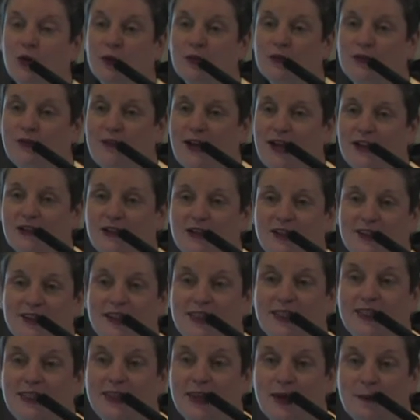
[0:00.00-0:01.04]
old-fashioned
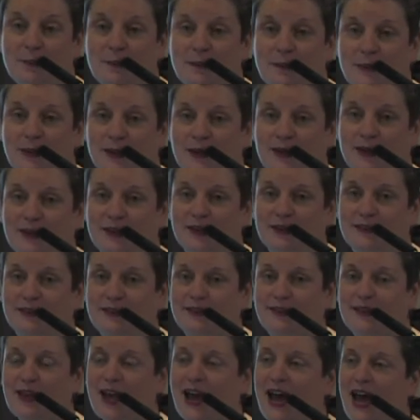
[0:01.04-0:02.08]

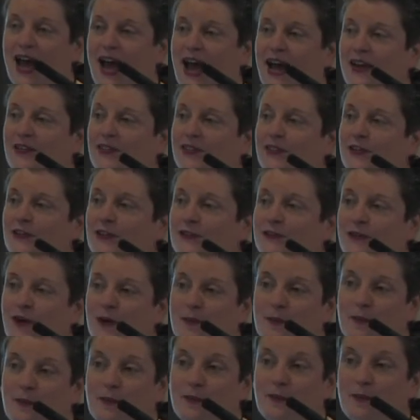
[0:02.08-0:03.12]
thimbles, and they're
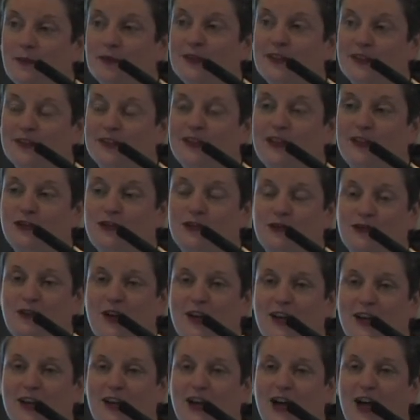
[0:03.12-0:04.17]
from the teacher
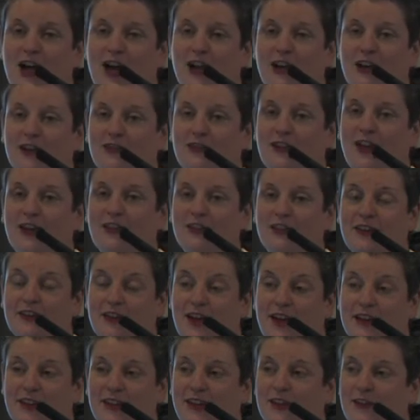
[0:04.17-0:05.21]
training college, and
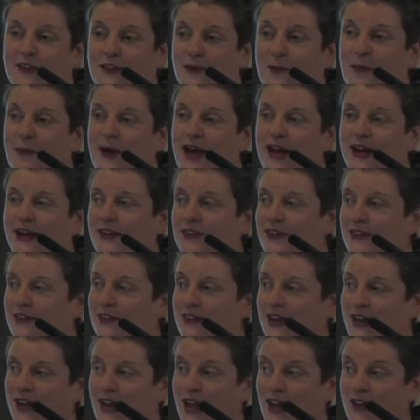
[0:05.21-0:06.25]
I think they're back in the
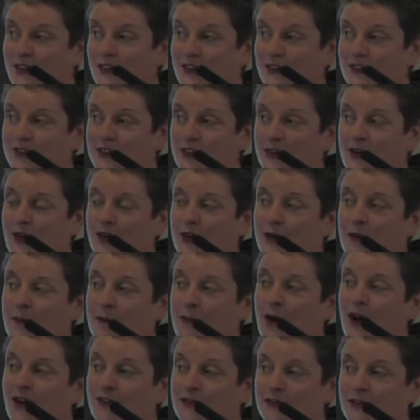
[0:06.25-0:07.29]
day. And there's a, a,
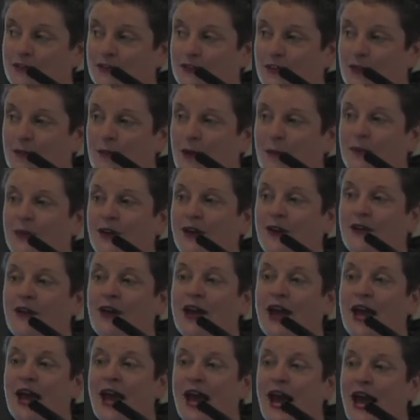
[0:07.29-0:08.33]
box of them up
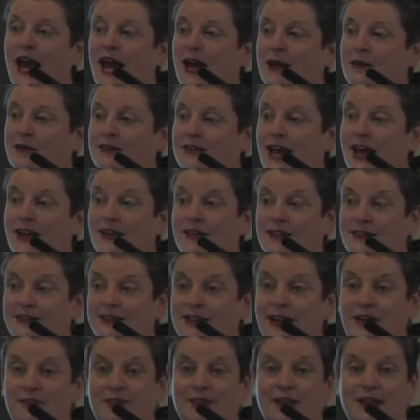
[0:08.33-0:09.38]
there, and Dan
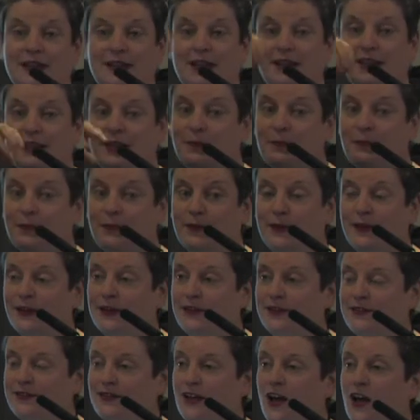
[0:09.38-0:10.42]
has left little
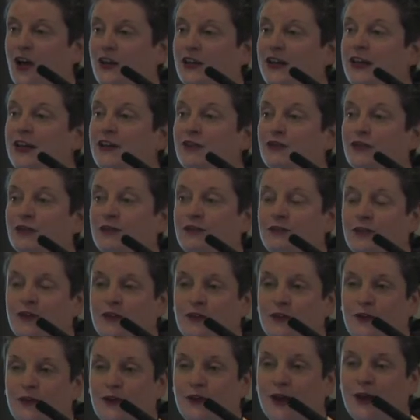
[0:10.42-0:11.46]
thimbles on each of
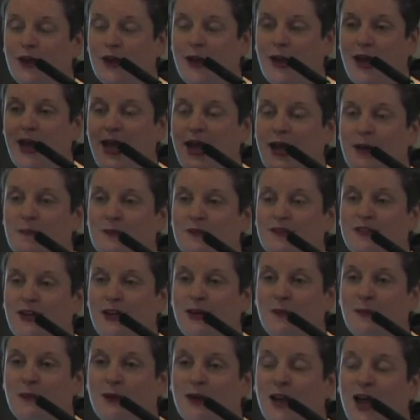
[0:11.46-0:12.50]
your um,
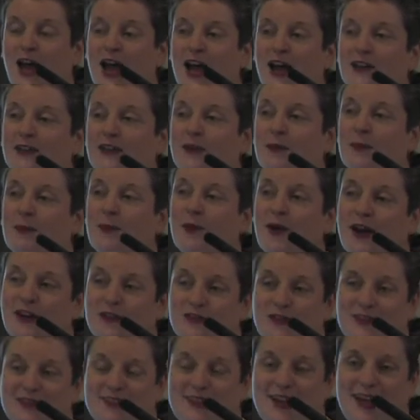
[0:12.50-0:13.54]
table. They're
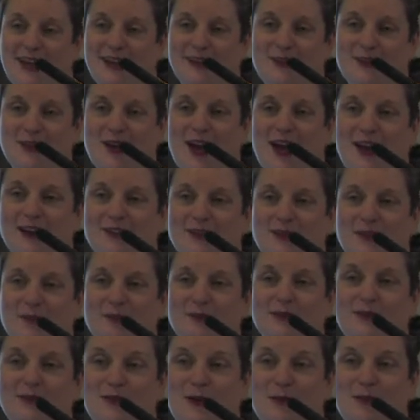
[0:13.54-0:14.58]
precious it
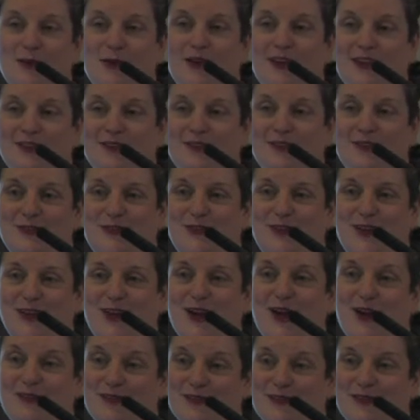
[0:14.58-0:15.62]
items from our
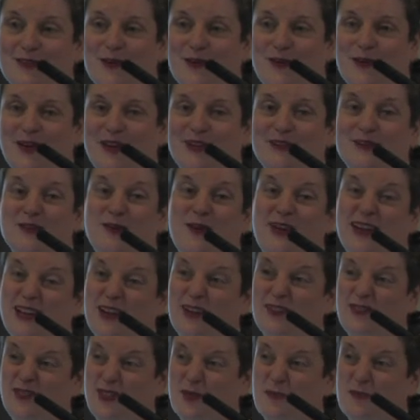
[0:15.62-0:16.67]
history of sewing, so I'd
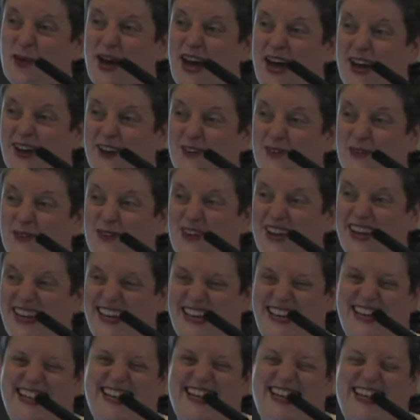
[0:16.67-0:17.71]
love them back, okay?